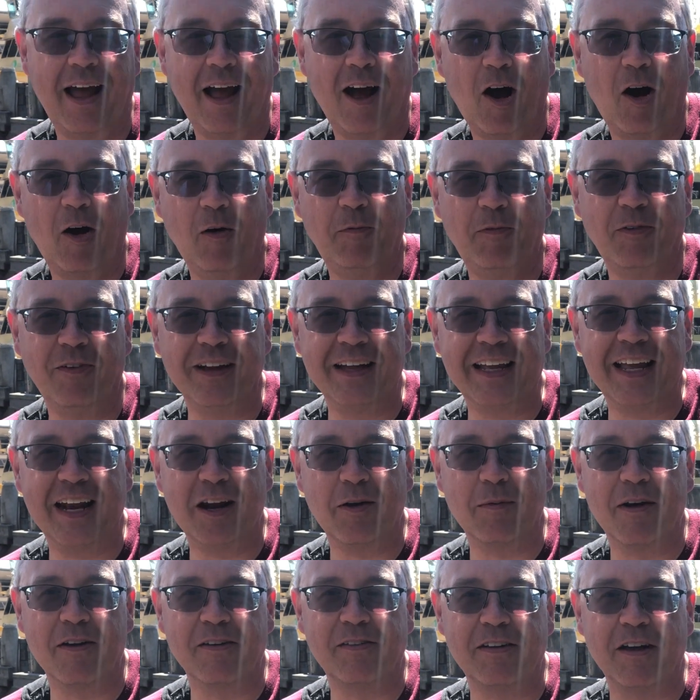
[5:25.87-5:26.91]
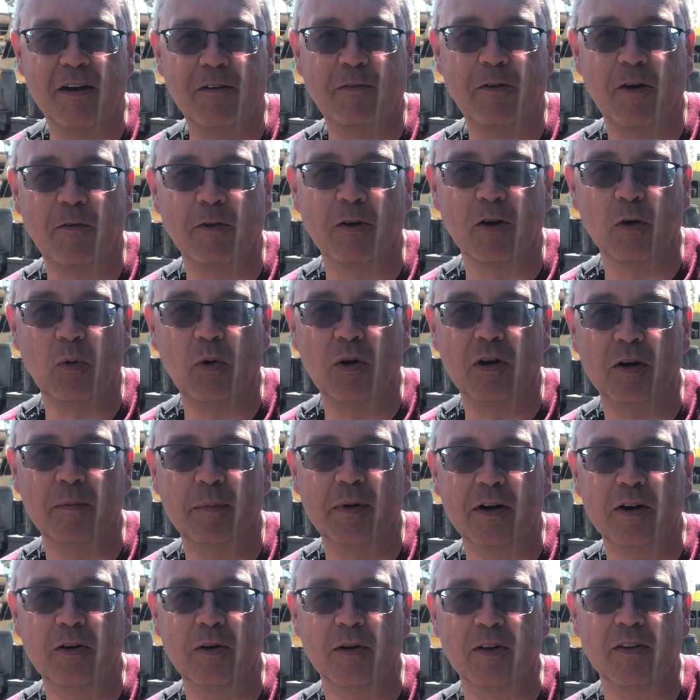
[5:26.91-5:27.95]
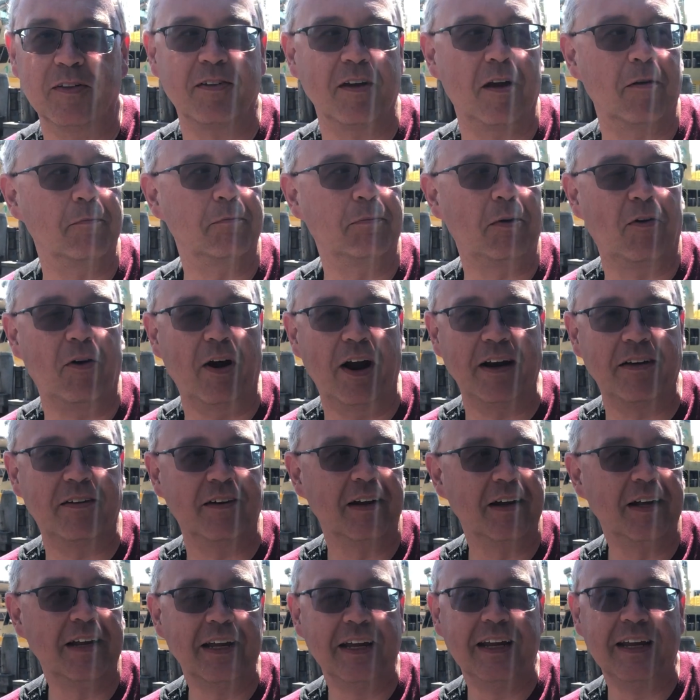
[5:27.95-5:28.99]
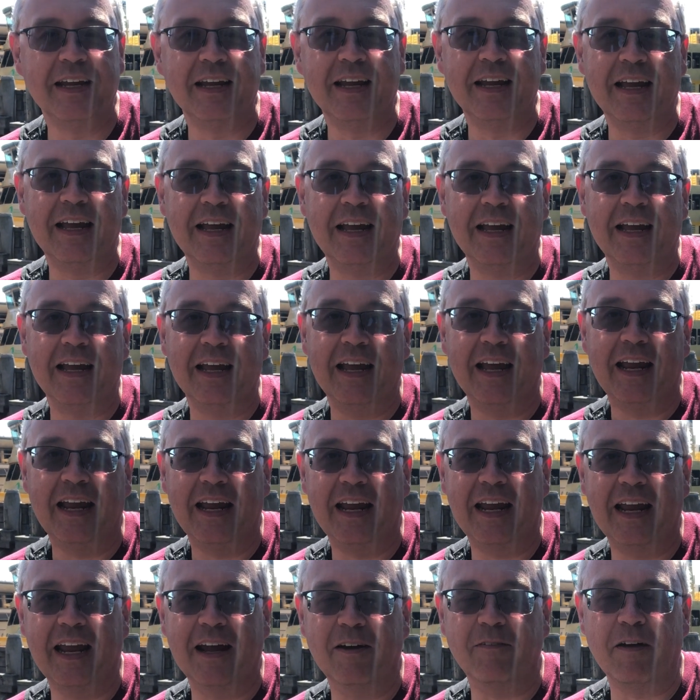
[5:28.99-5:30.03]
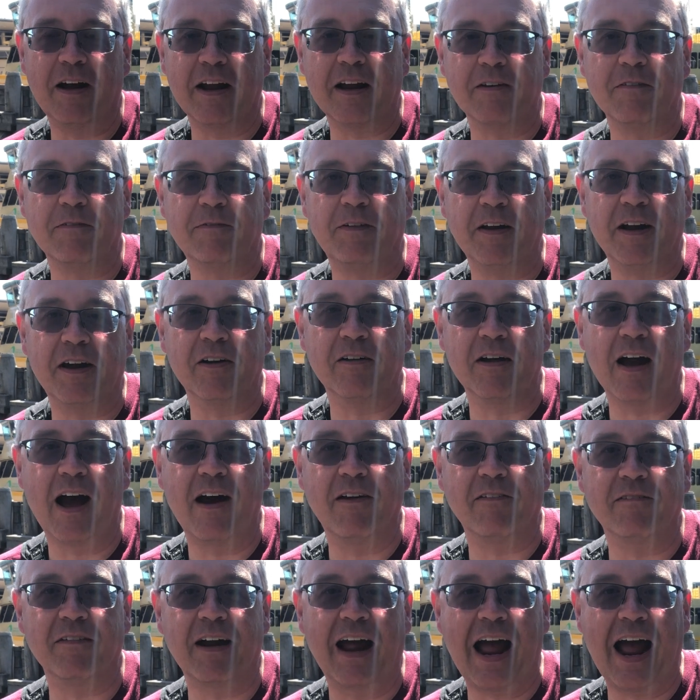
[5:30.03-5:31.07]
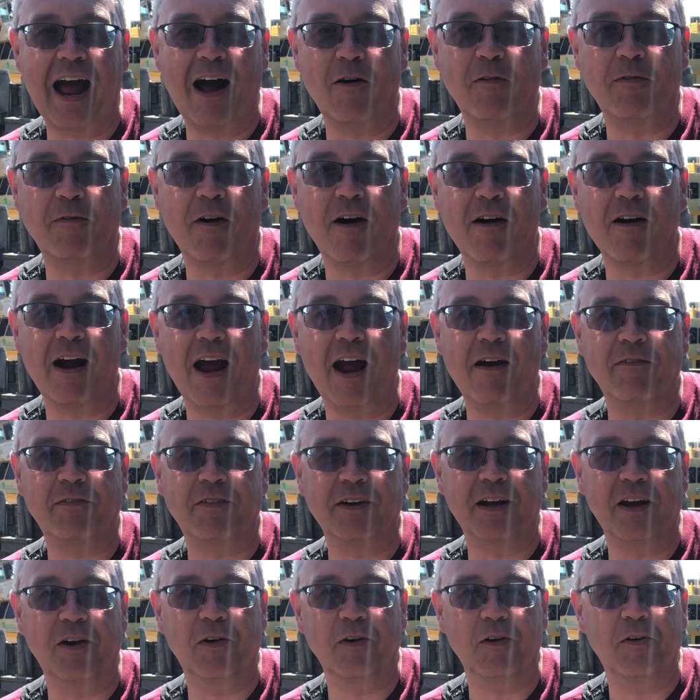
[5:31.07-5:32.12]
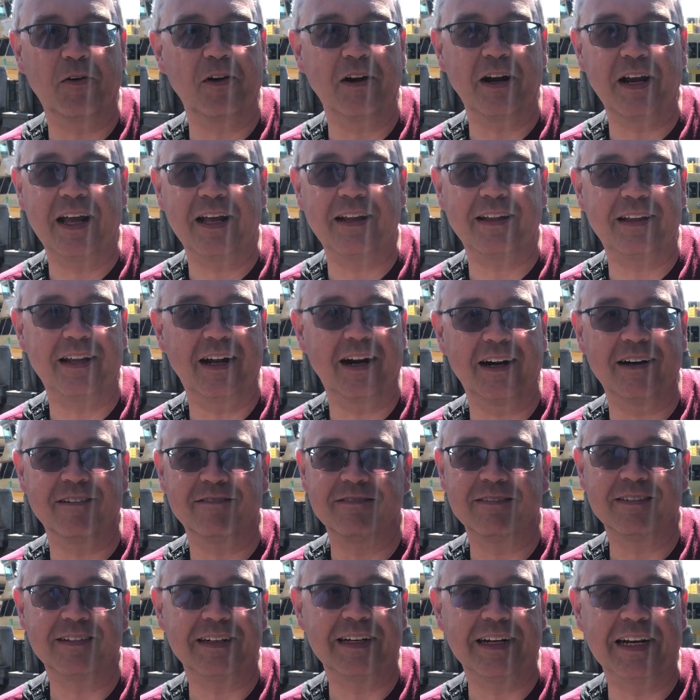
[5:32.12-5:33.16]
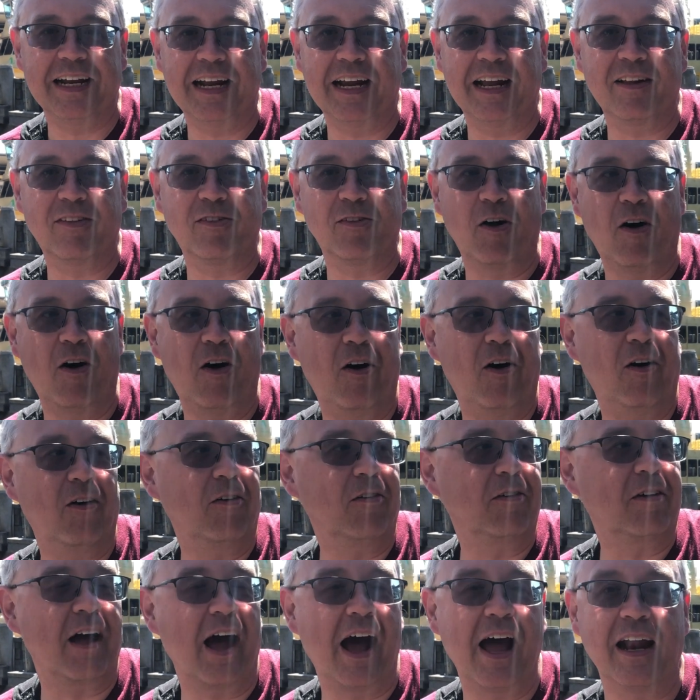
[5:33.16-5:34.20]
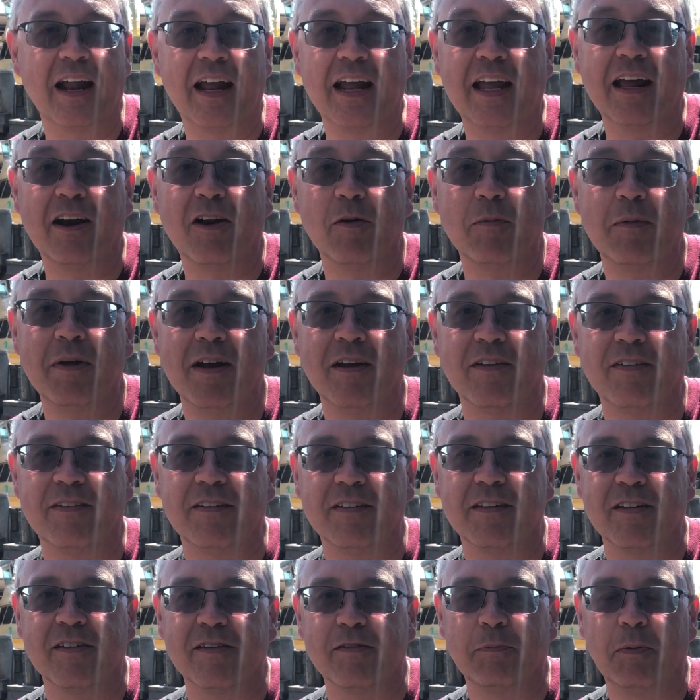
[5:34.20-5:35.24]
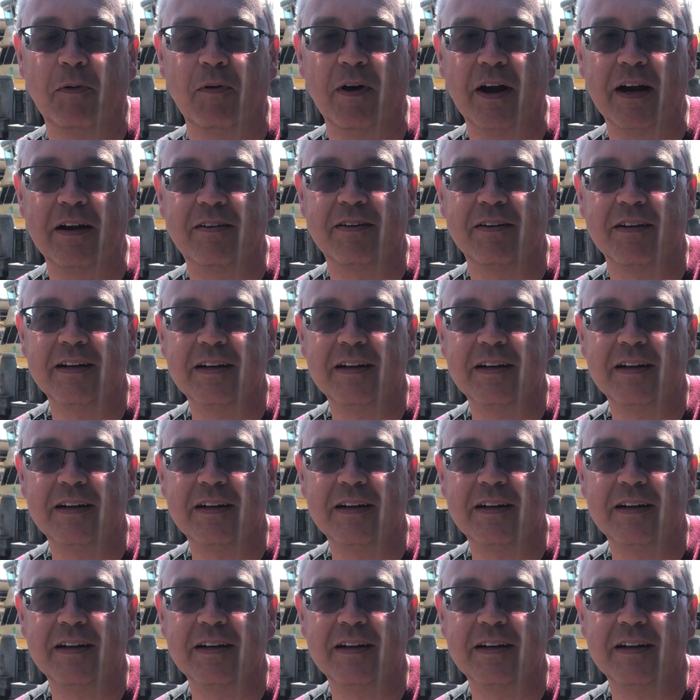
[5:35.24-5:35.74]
hopefully getting myself over to Woolloomooloo at some point, if I can figure out how far I have to go in order to get there. It's all kind of hit or miss at this point.